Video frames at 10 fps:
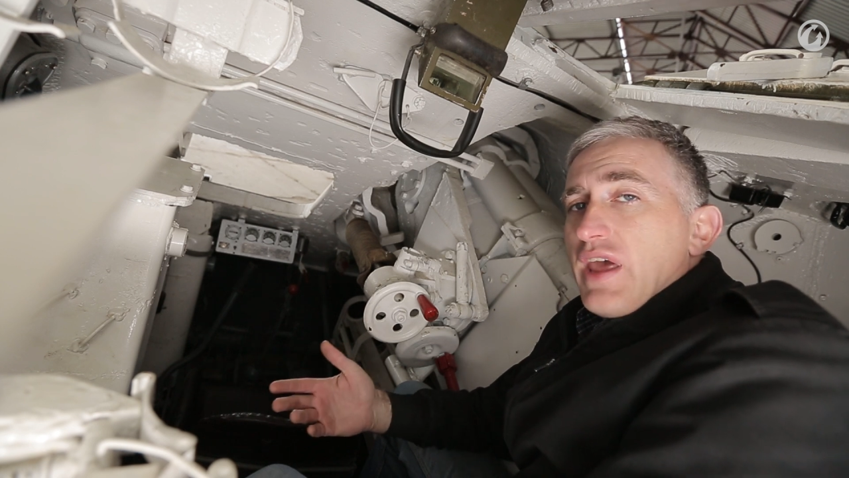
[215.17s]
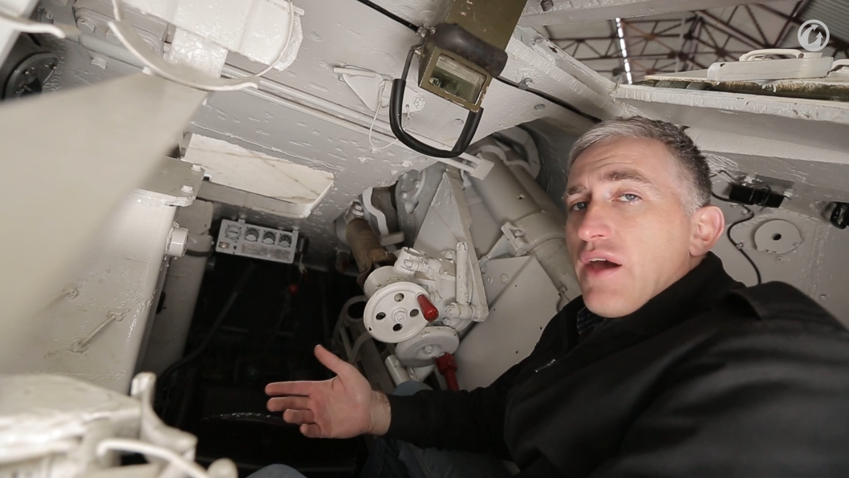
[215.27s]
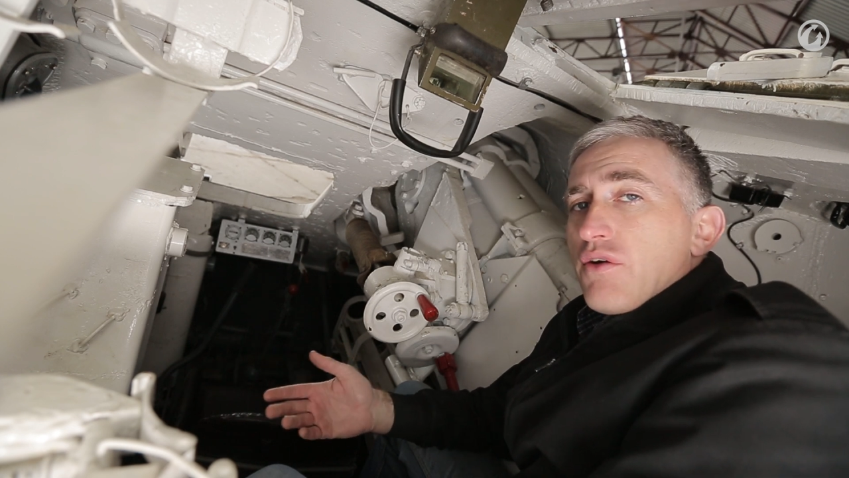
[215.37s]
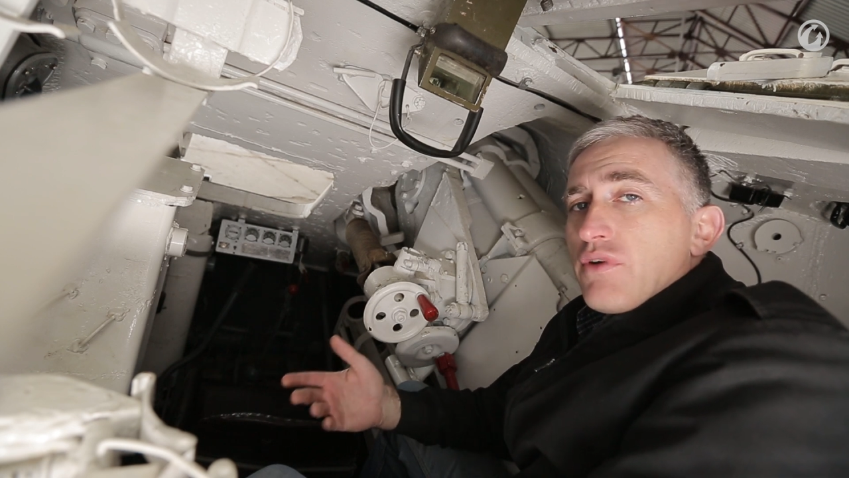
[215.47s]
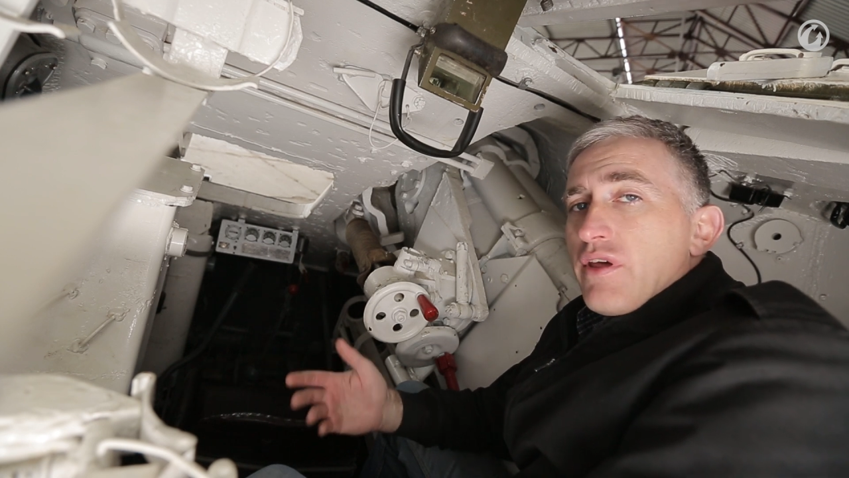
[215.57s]

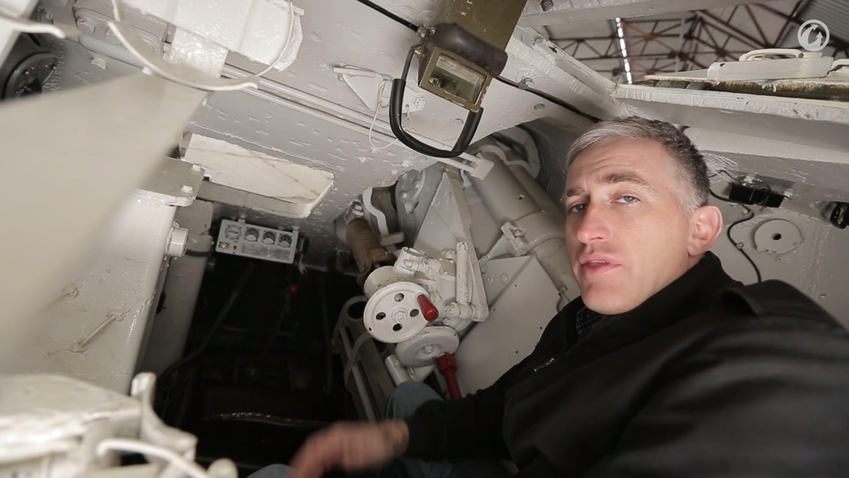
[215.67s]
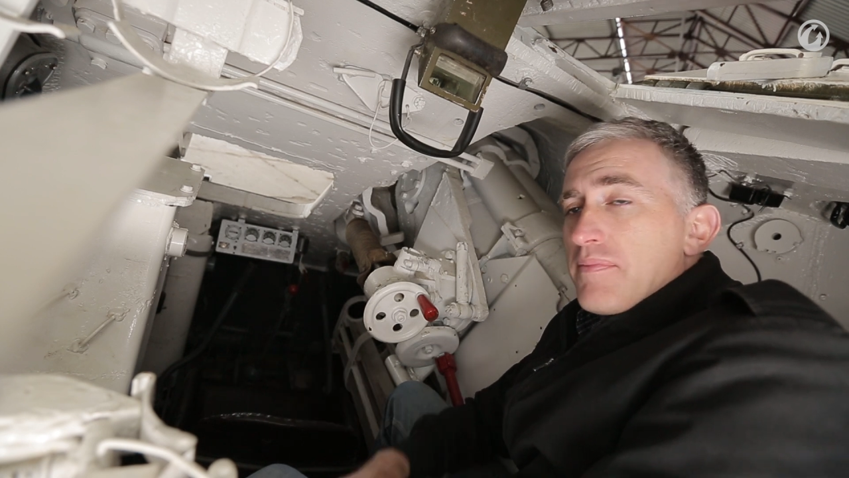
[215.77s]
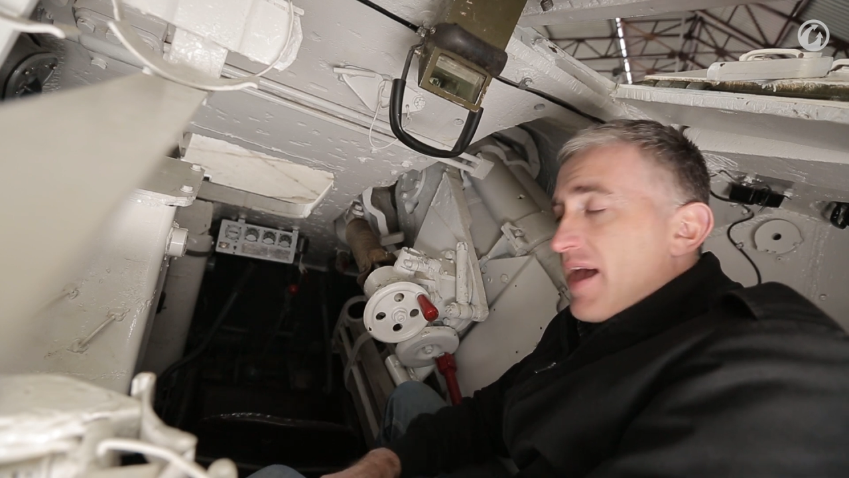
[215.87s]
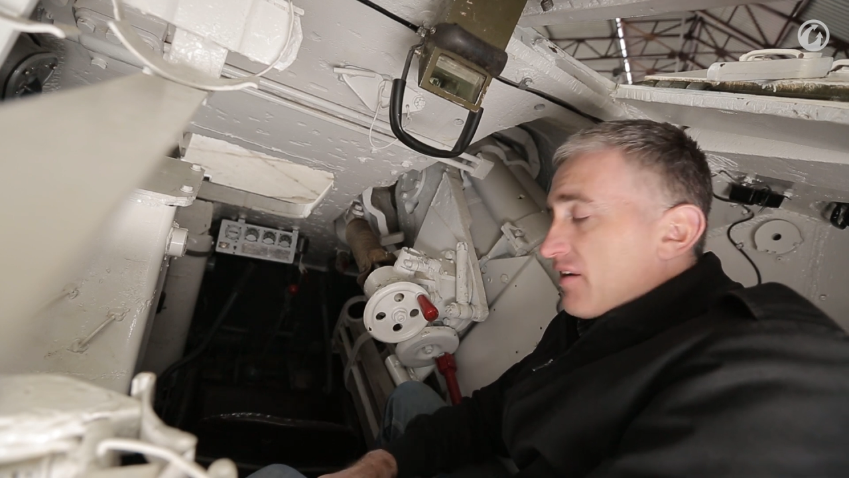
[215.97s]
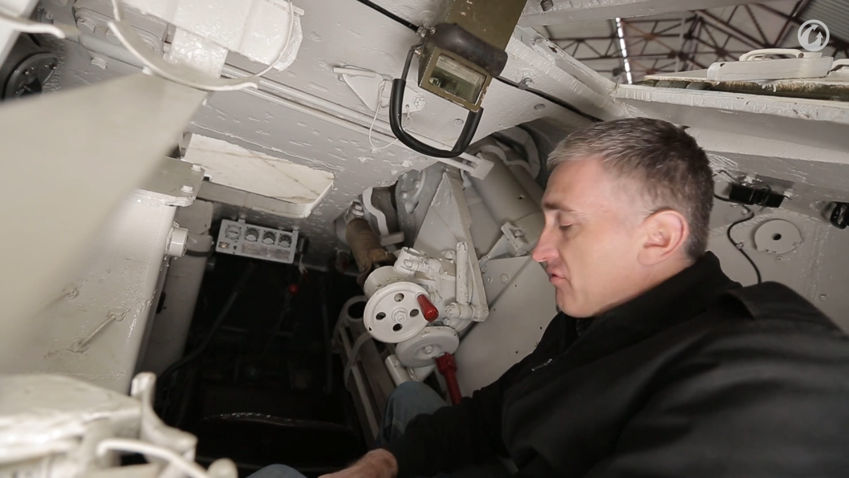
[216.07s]
down the
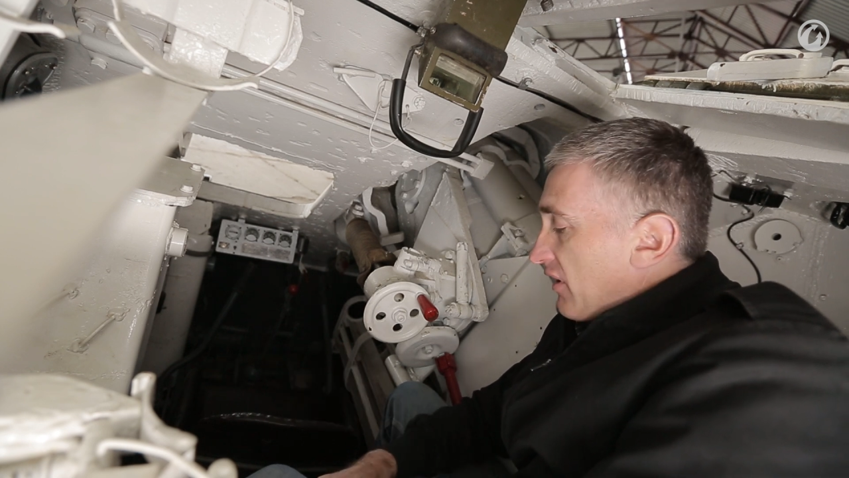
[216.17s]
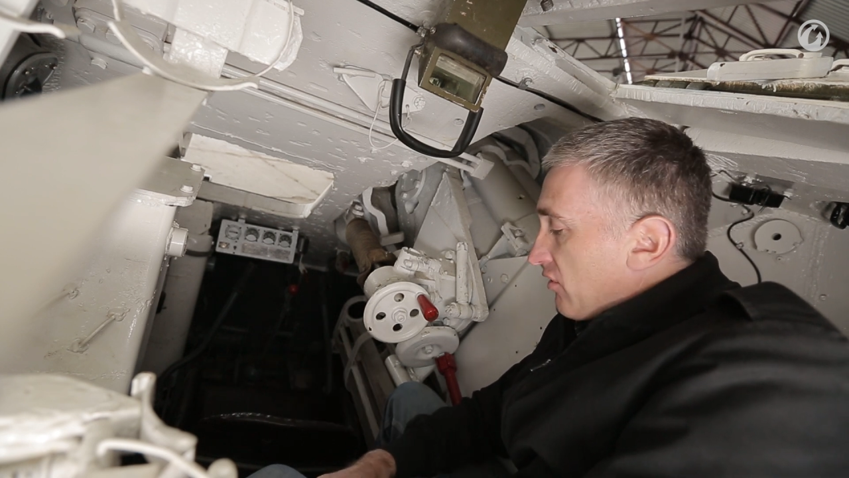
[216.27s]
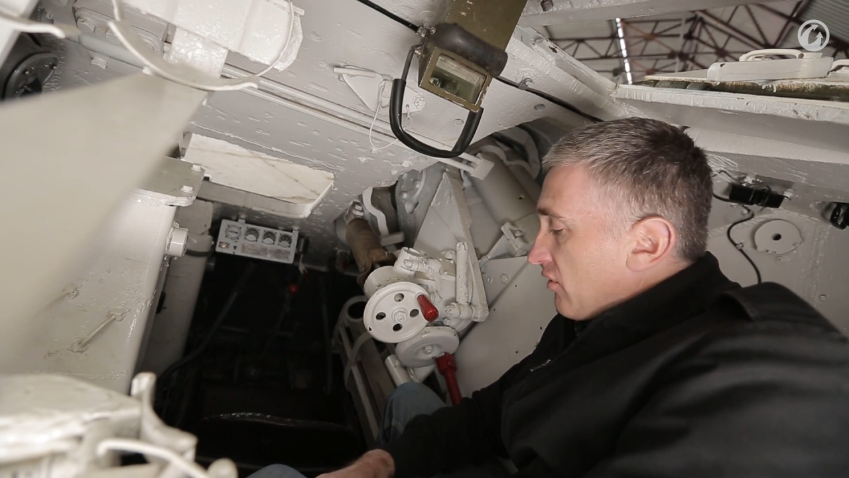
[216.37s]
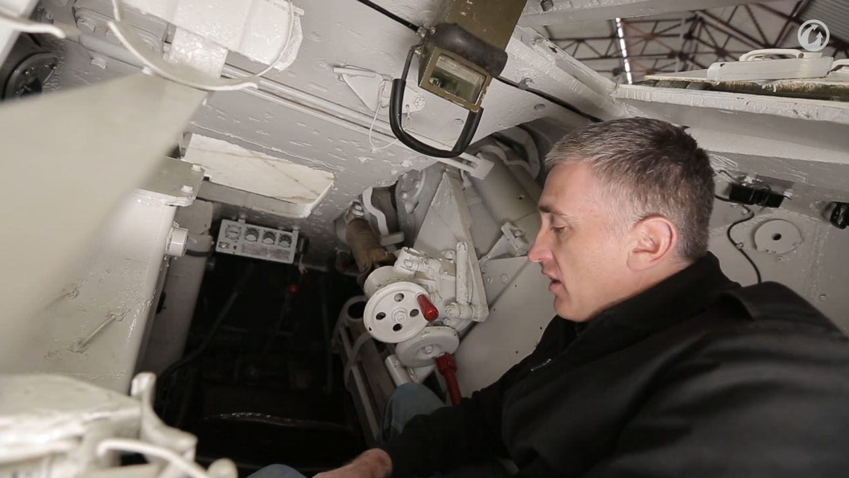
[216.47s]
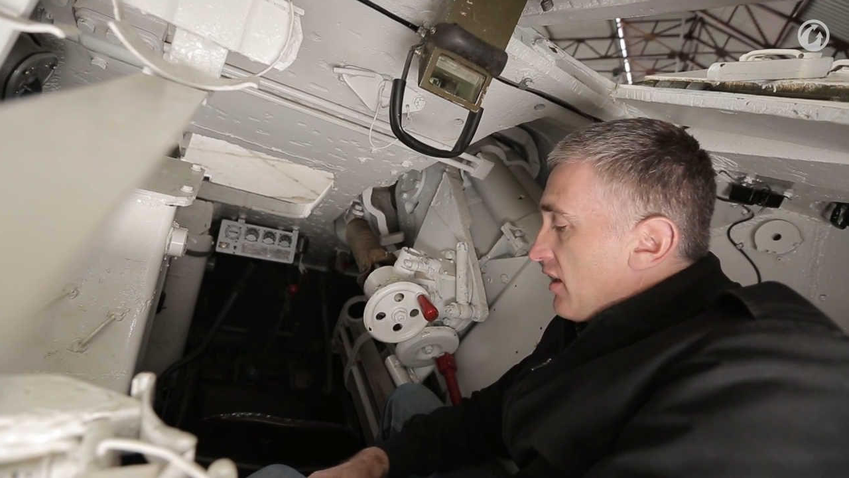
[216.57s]

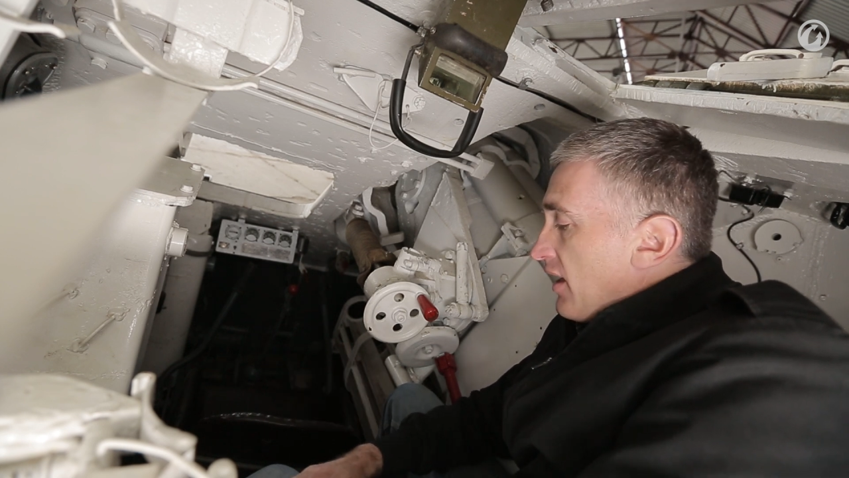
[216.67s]
backrest,